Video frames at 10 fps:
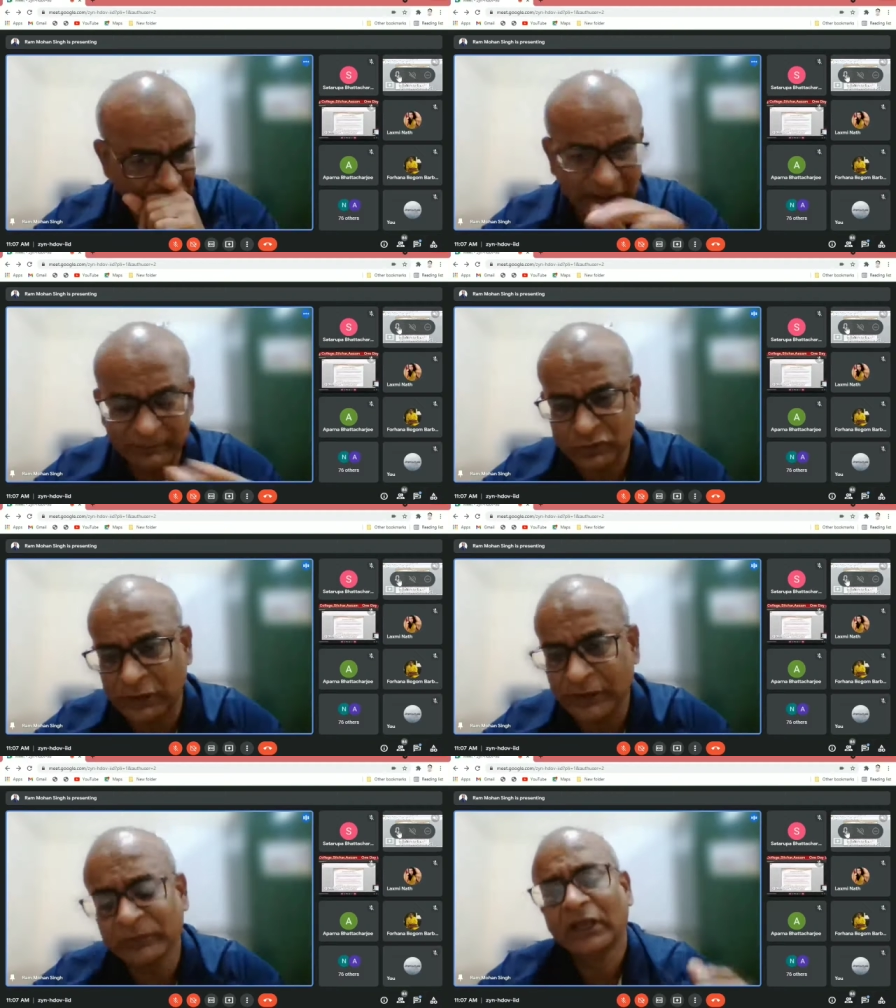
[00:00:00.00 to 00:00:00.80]
I'm
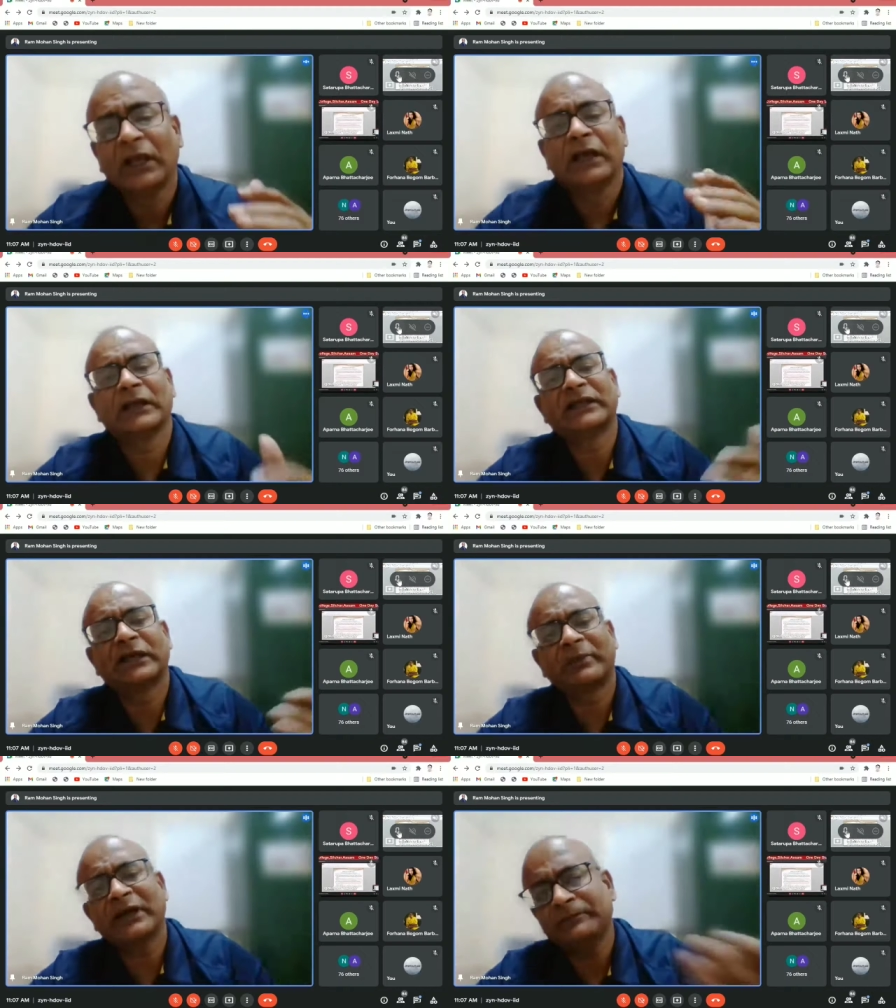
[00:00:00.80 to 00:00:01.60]
sorry, and
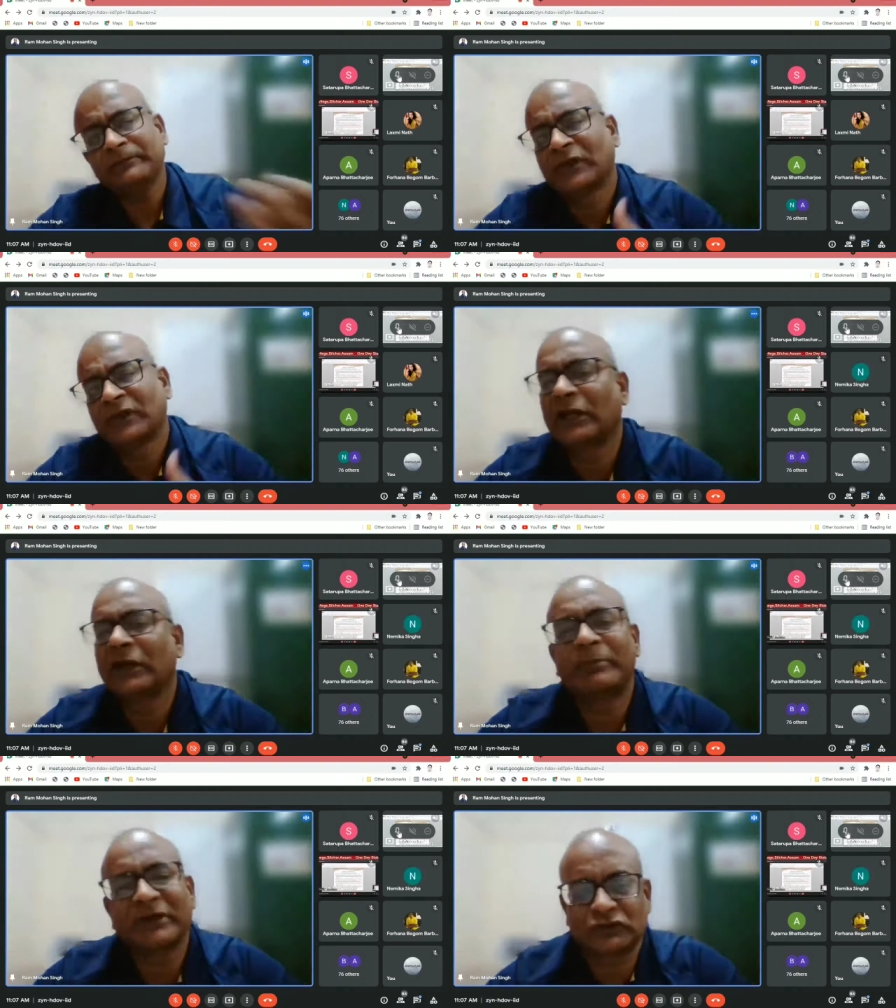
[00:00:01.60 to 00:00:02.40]
thereby
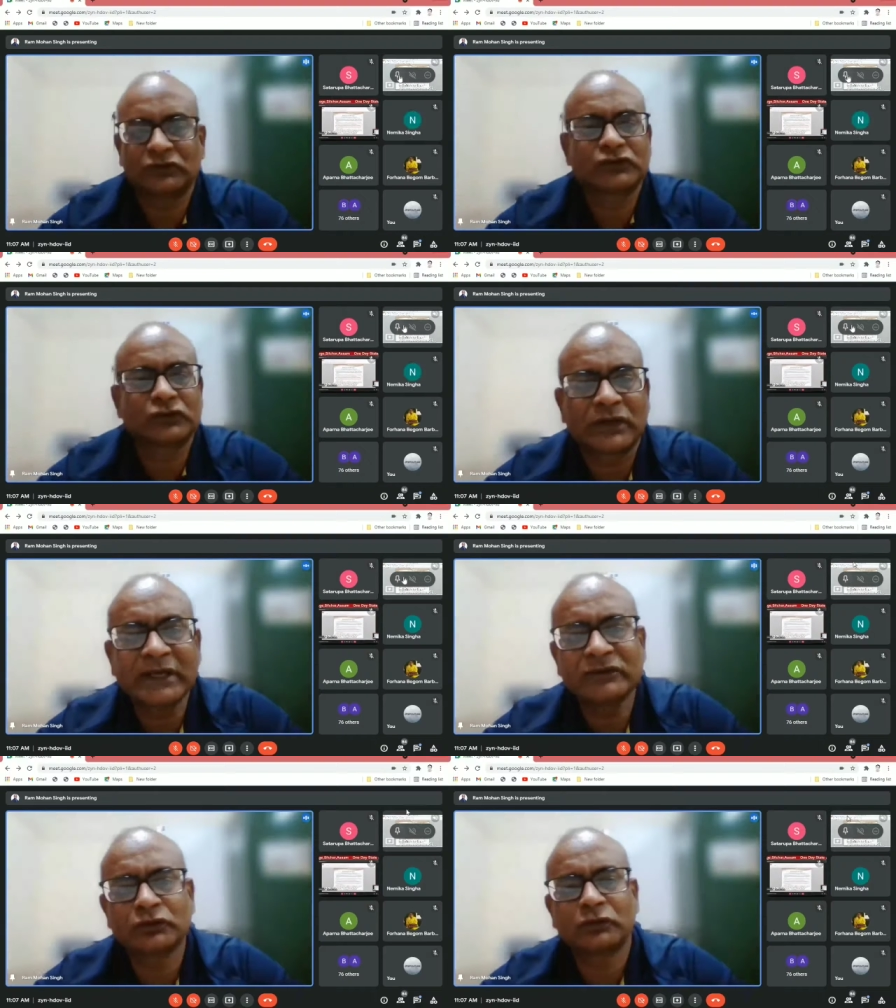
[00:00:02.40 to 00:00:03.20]
help us also,
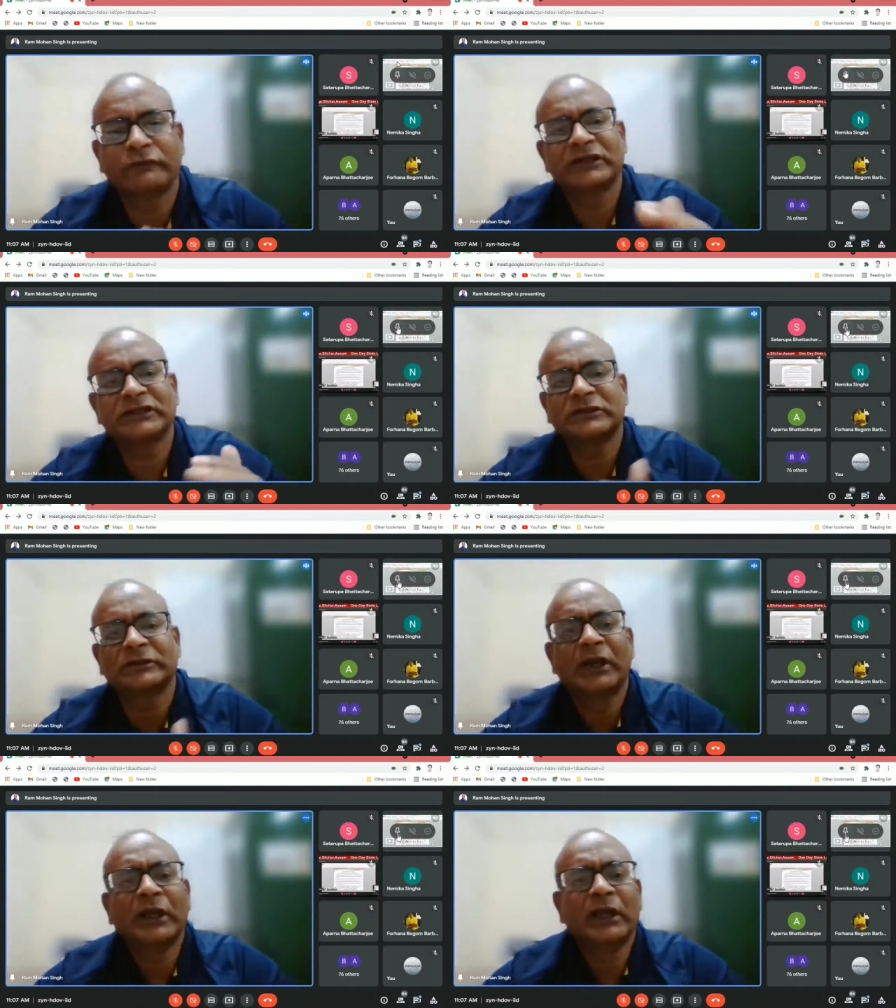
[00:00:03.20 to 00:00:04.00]
right? So first,
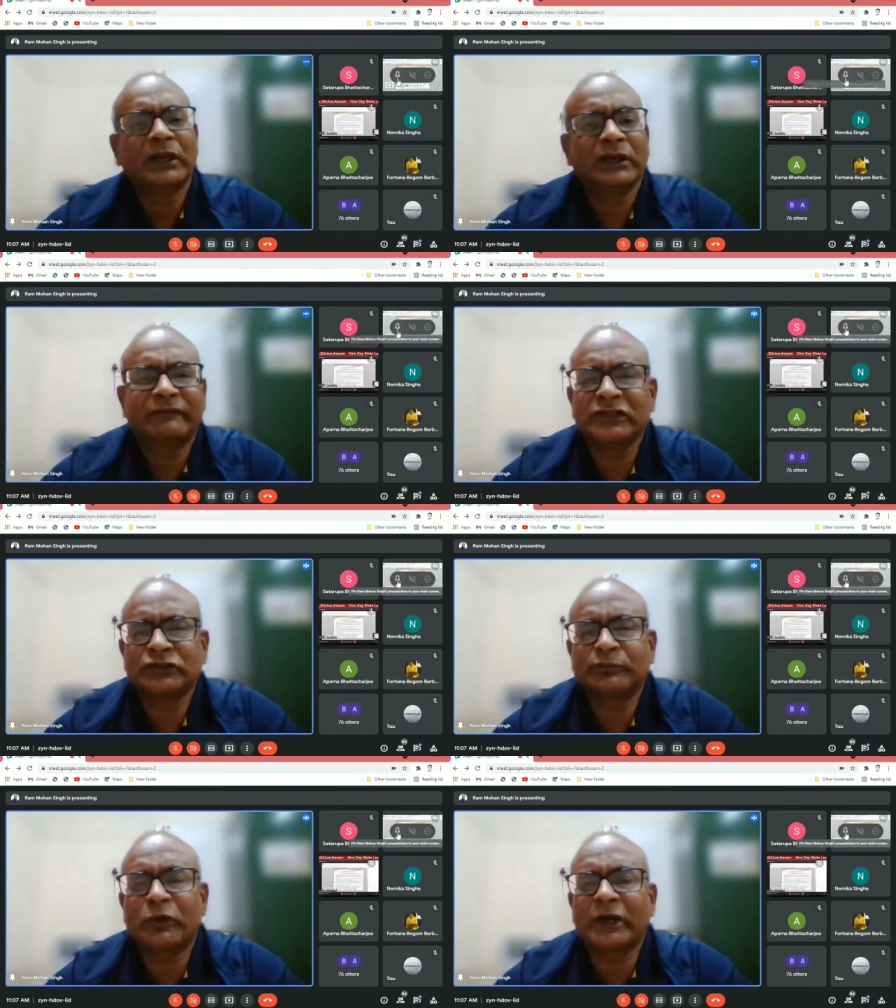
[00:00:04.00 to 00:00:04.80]

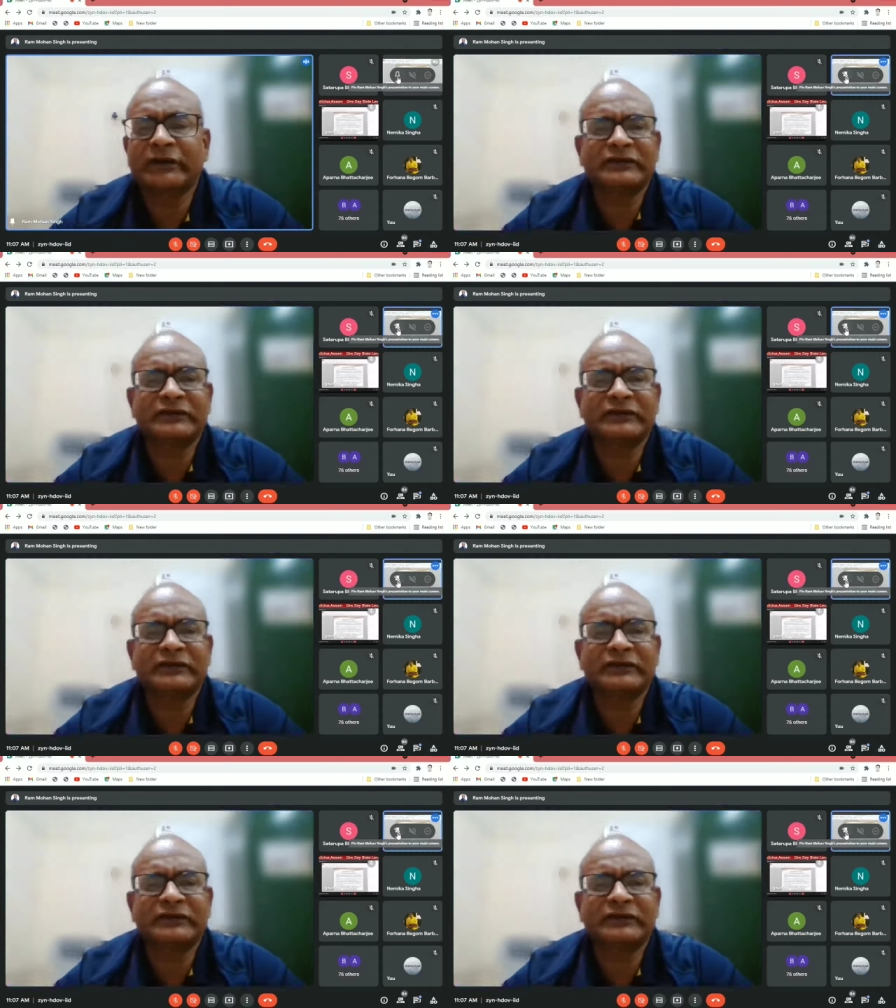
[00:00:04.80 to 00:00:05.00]
first point